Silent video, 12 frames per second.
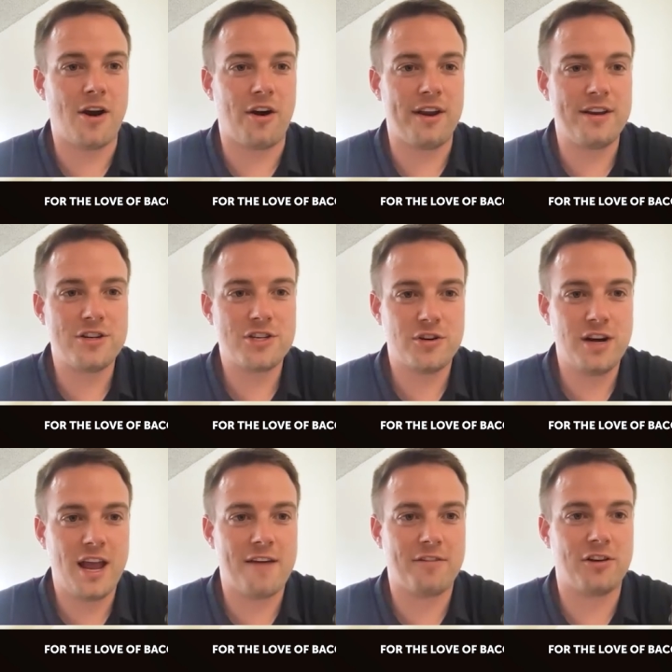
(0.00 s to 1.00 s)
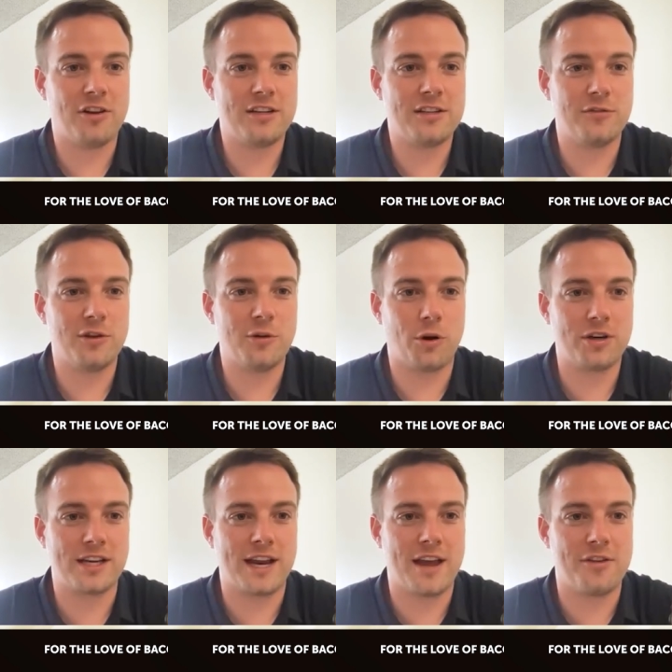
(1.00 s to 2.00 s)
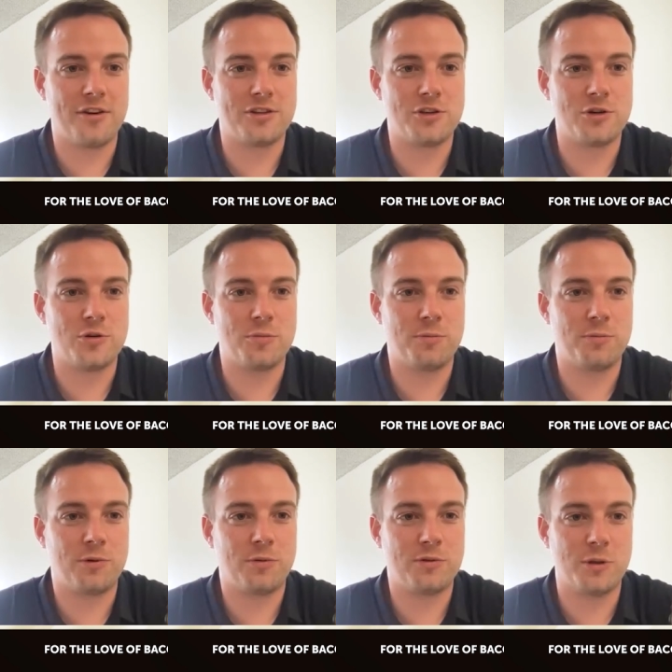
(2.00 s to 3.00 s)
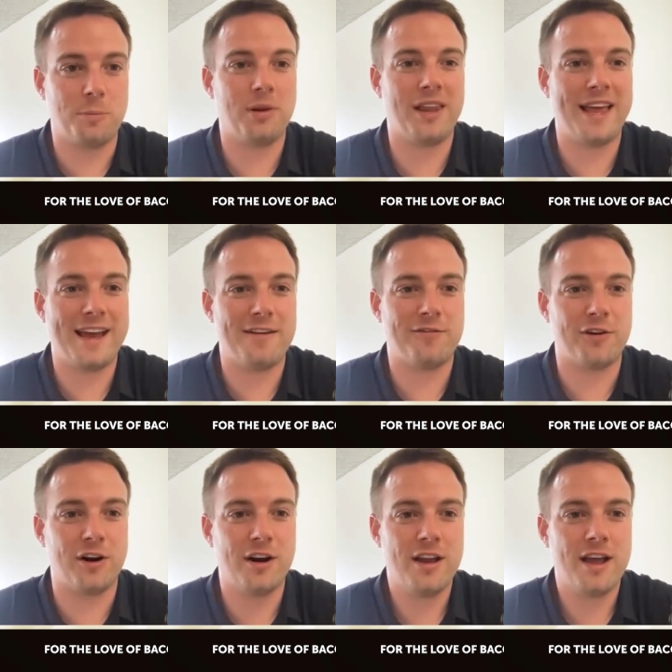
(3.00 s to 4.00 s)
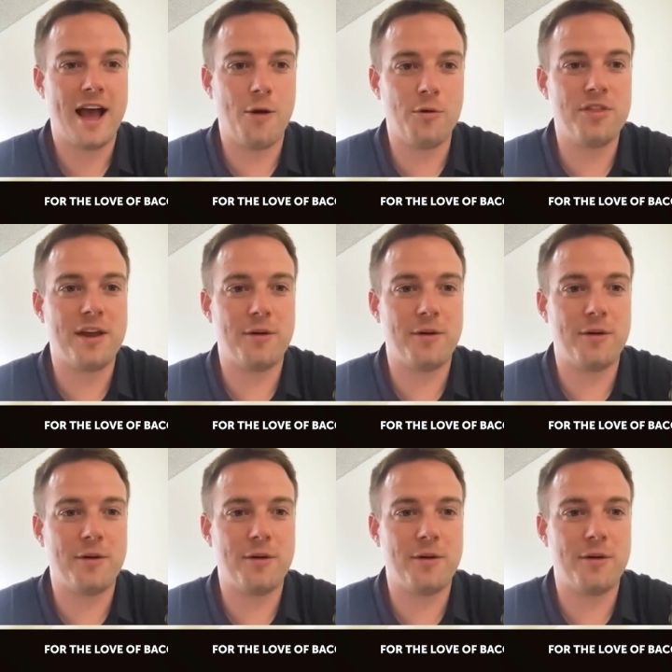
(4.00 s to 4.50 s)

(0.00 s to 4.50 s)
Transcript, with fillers: our industry have collectively worked together to to plan for how would they